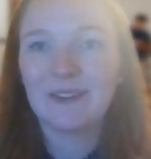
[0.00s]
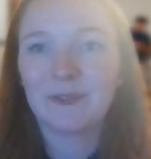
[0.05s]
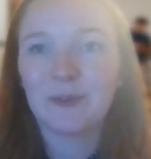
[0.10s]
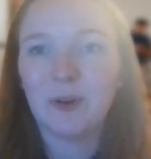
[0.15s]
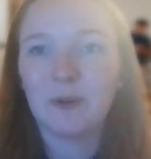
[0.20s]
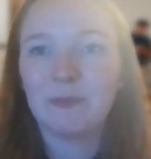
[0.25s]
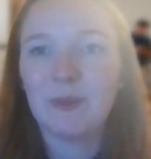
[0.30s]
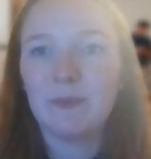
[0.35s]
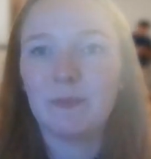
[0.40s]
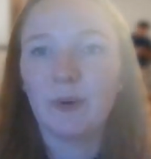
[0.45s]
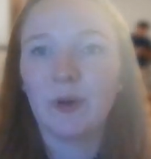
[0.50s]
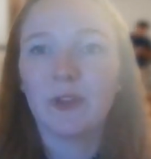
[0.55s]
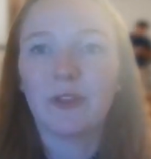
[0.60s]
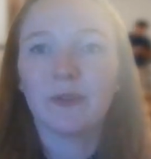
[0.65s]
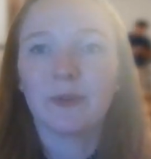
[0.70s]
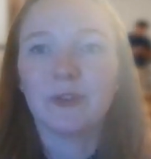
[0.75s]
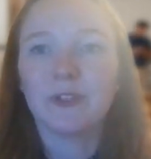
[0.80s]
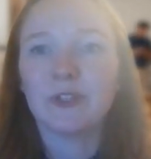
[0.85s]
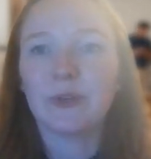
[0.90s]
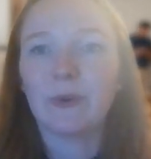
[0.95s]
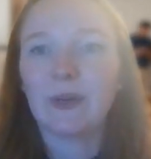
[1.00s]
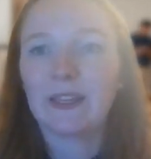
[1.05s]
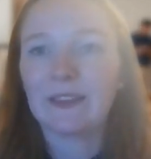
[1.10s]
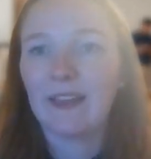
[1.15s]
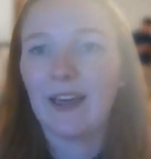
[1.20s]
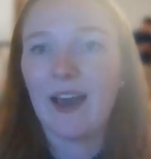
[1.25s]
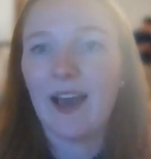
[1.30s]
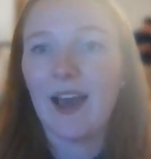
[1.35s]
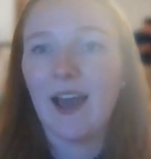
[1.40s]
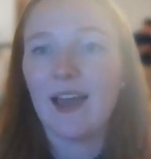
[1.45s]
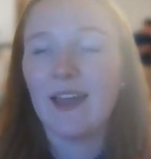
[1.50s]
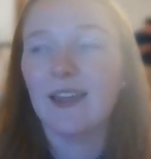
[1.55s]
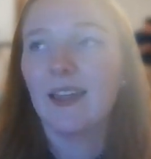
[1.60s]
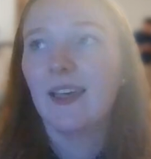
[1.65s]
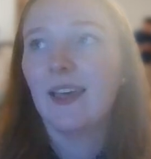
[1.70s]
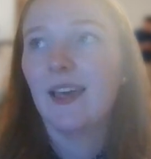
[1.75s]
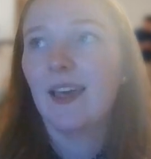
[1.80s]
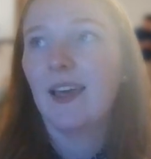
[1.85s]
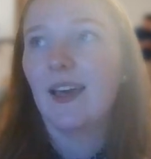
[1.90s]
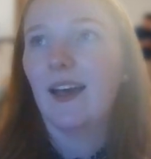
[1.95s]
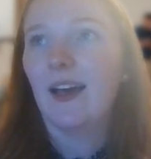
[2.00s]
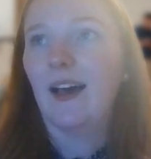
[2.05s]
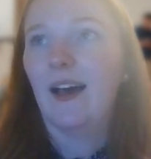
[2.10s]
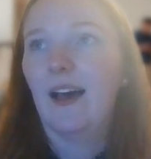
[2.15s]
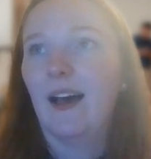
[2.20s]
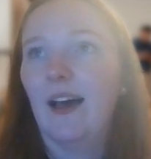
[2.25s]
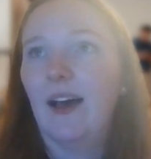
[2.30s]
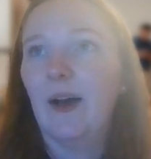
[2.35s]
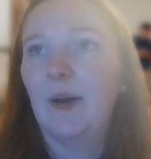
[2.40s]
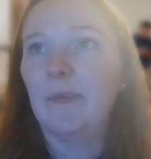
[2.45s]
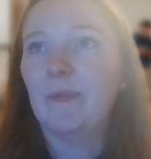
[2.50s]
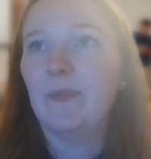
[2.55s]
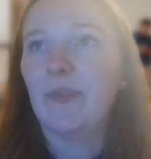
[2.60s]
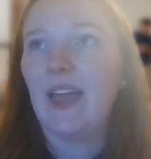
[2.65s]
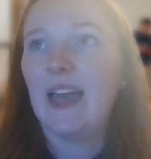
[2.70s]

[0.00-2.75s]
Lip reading: of cool people through doing that. And